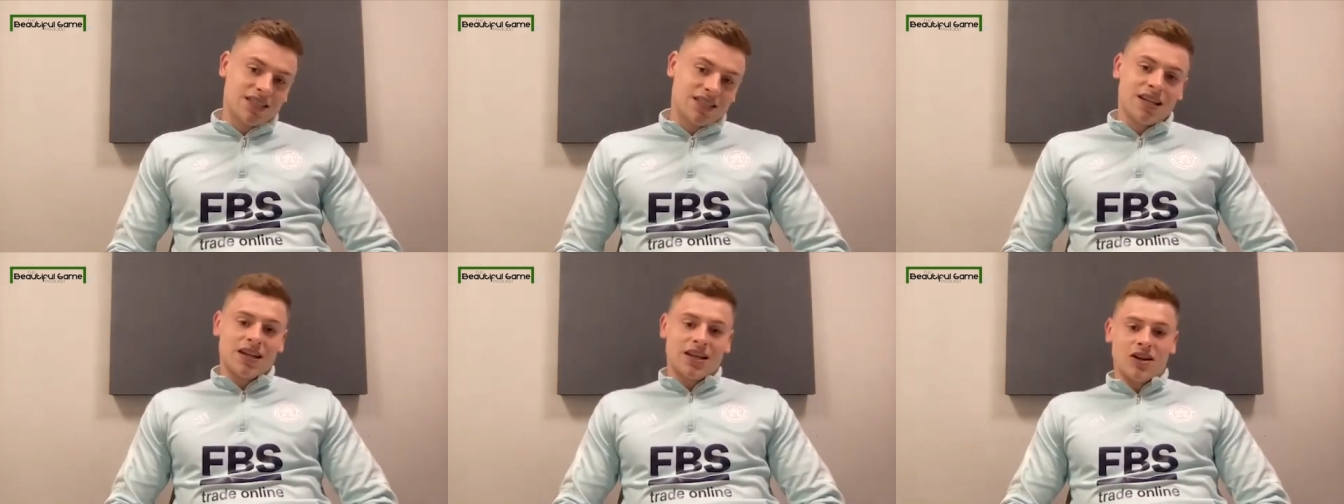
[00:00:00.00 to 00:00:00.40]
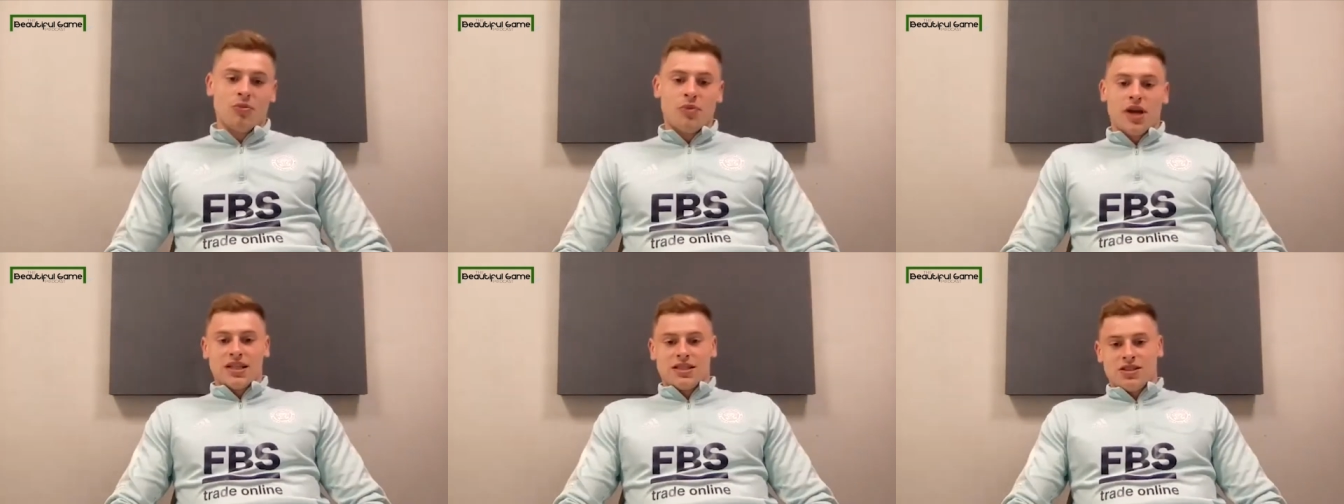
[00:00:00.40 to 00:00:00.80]
Things take
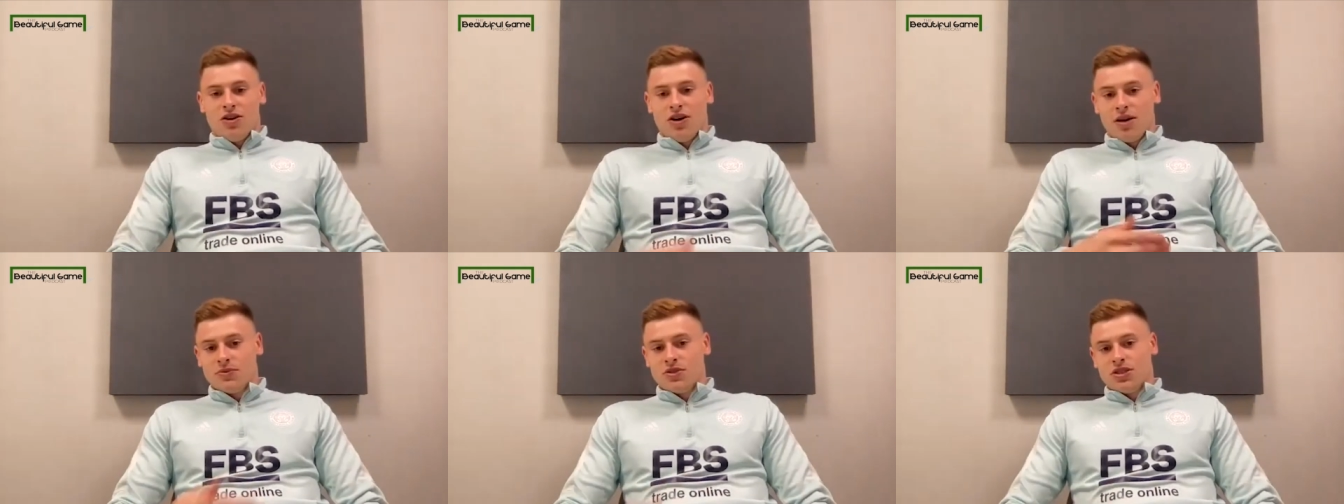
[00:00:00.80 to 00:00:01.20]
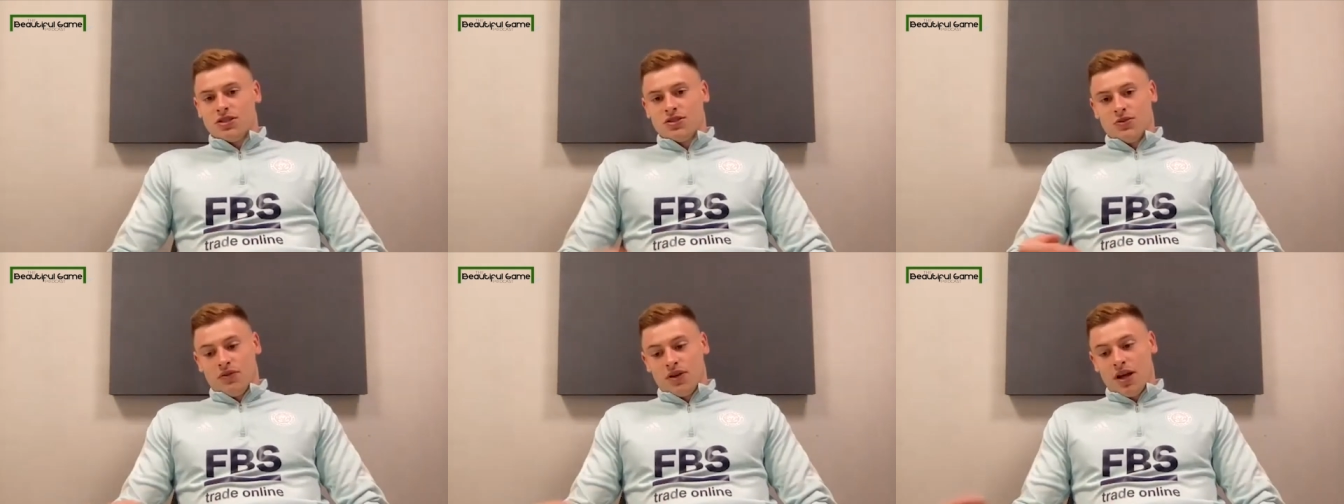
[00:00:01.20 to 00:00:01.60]
a little bit of time
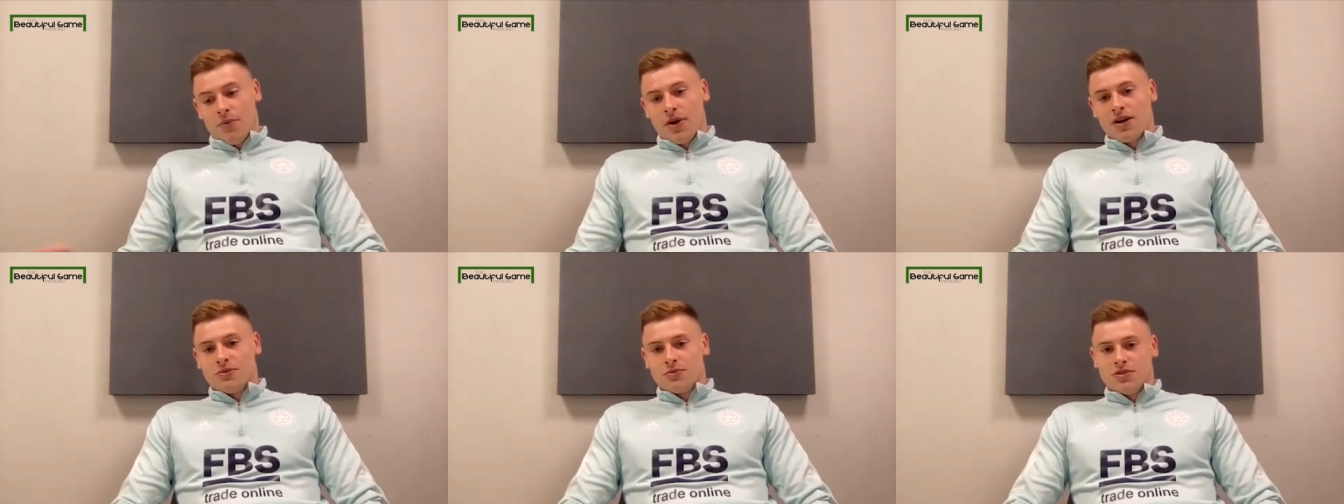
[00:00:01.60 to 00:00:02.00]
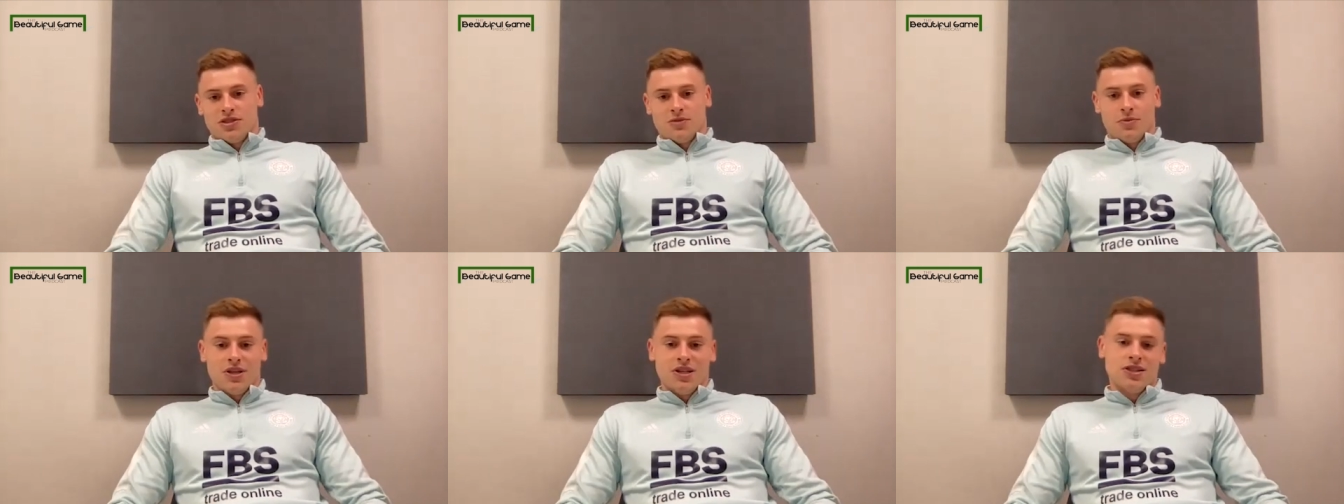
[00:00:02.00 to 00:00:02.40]
to sort of get back up
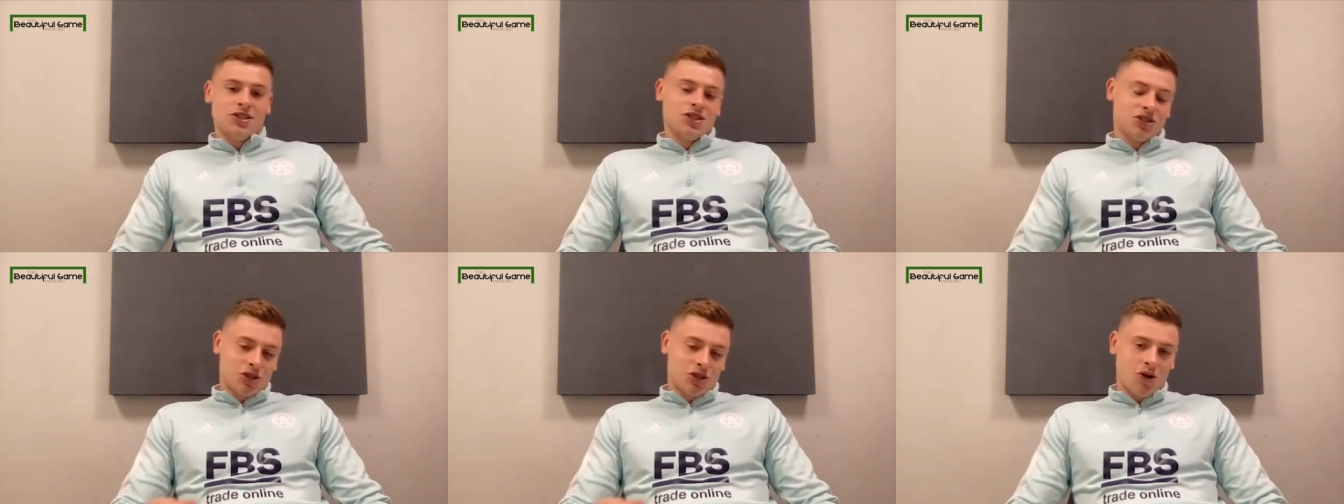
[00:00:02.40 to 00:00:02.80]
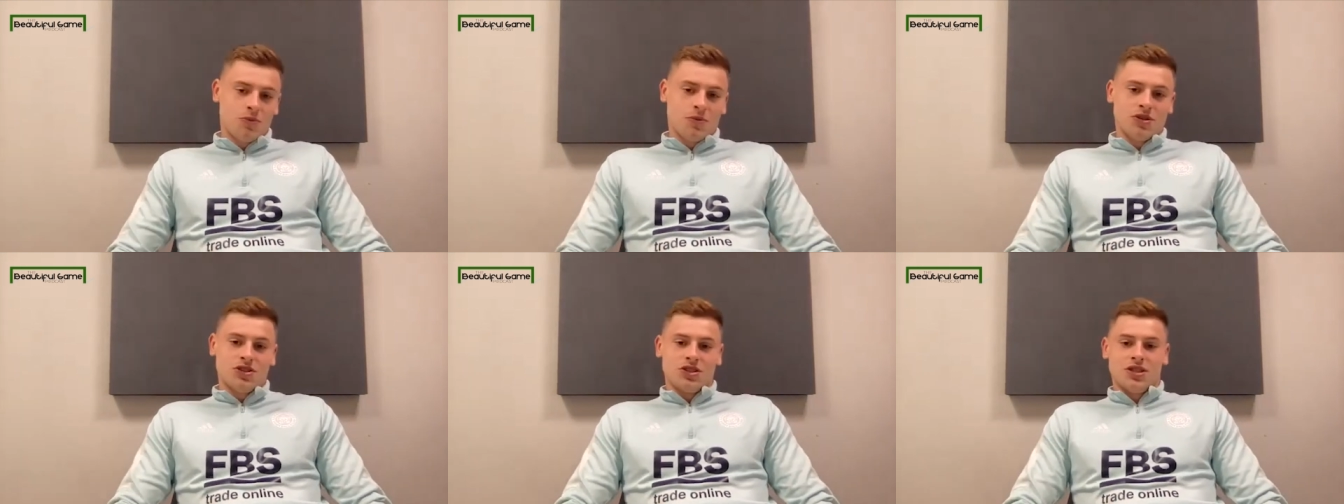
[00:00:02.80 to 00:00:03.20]
to speed, your
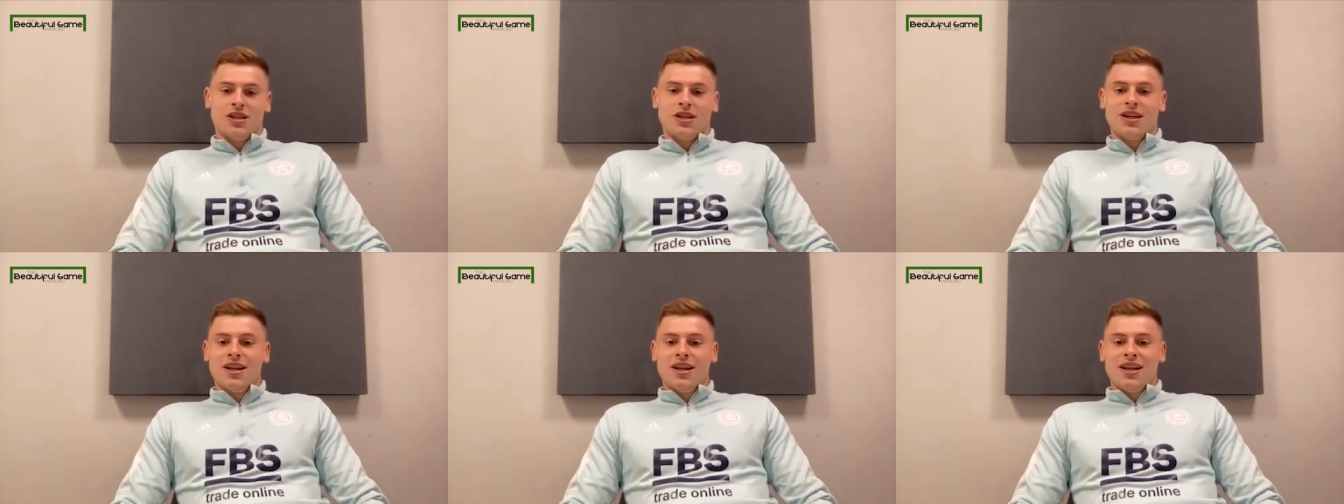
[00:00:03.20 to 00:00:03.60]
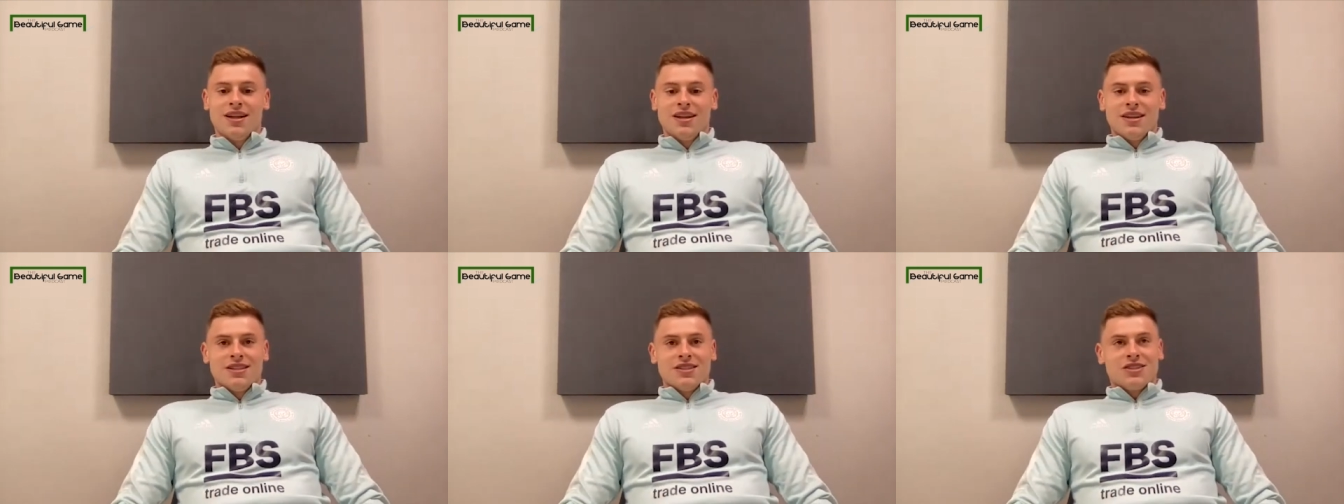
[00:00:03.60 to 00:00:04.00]
sharpness, and
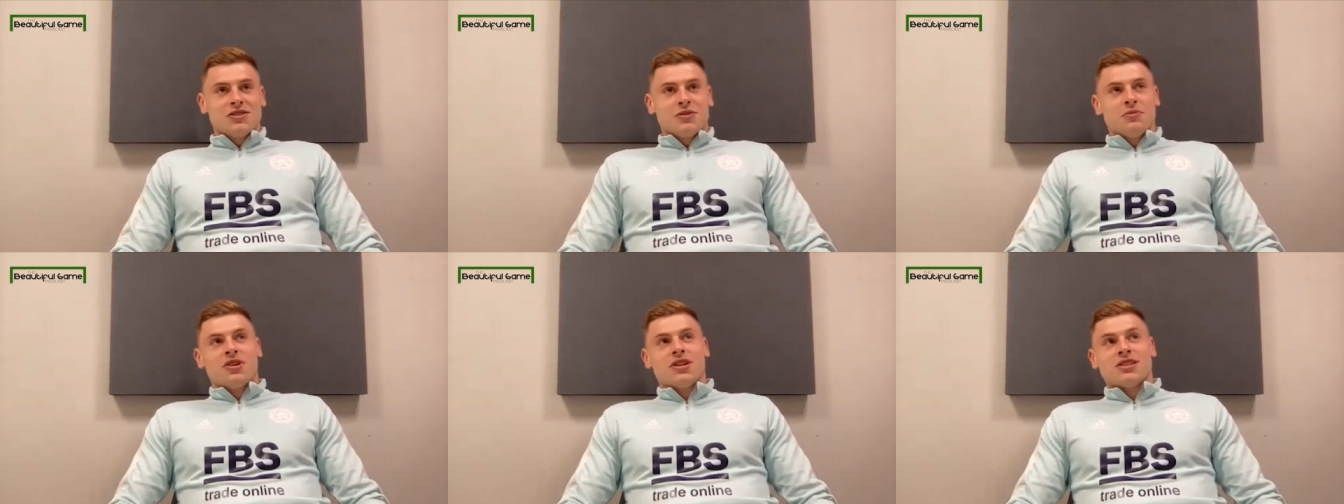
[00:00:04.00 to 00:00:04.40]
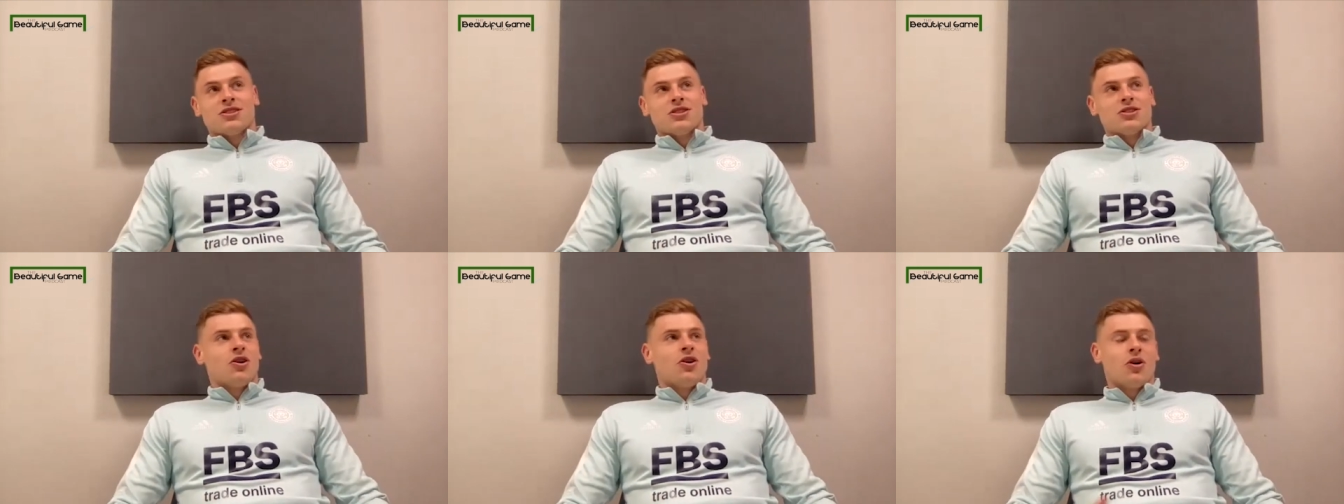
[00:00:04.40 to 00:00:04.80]
some
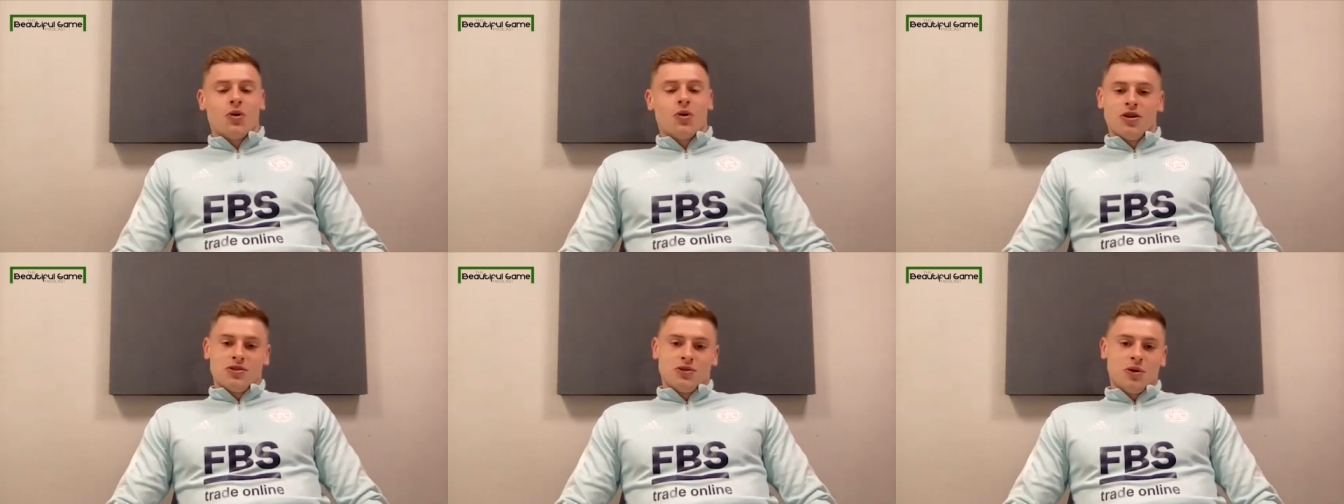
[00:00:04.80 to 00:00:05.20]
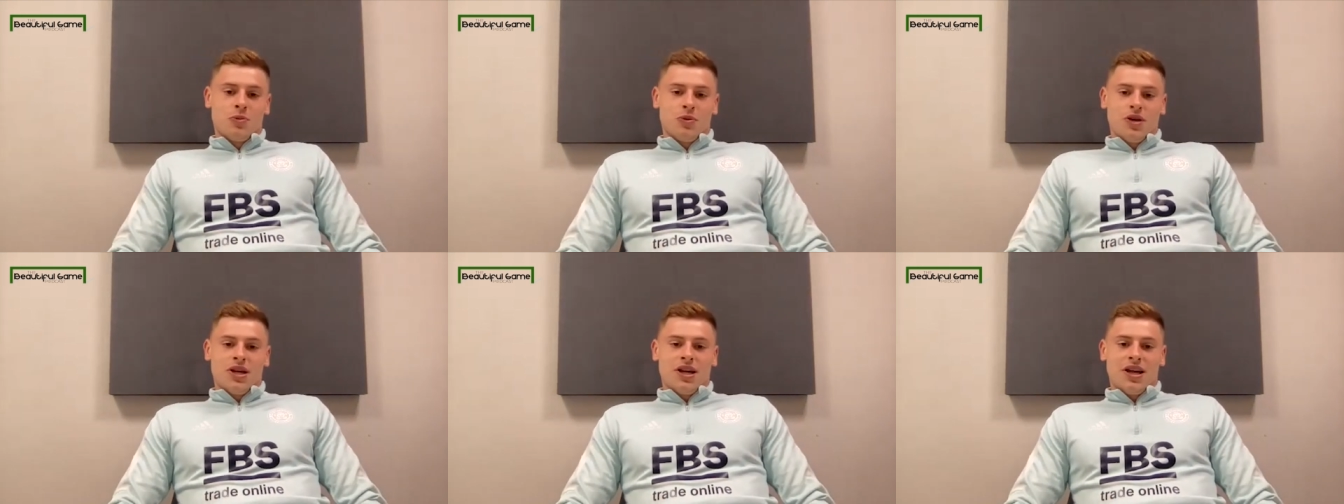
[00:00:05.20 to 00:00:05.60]
things just aren't quite
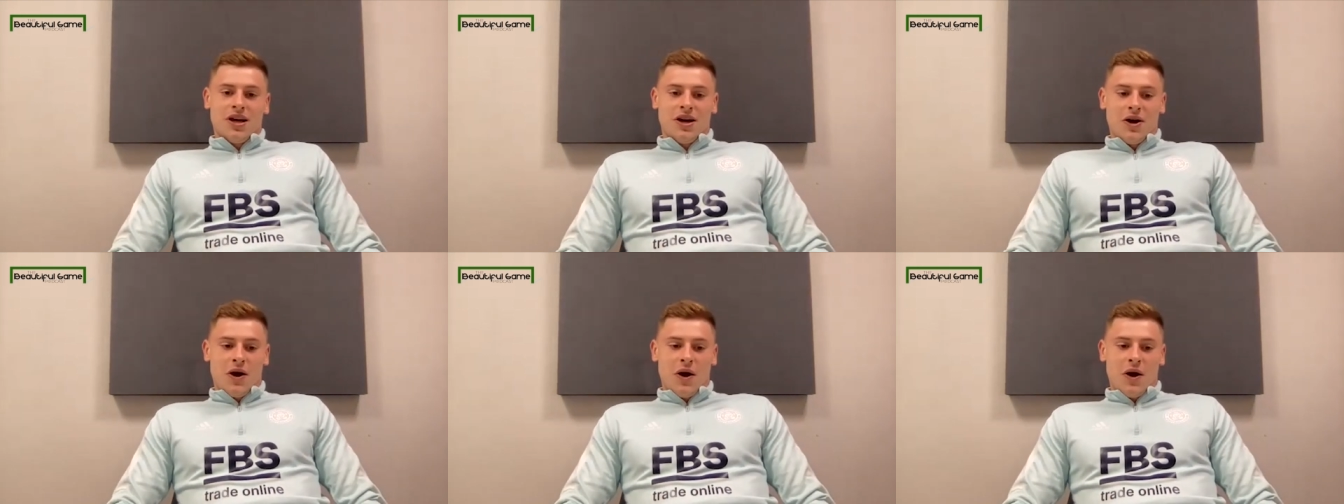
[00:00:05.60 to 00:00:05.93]
dropping.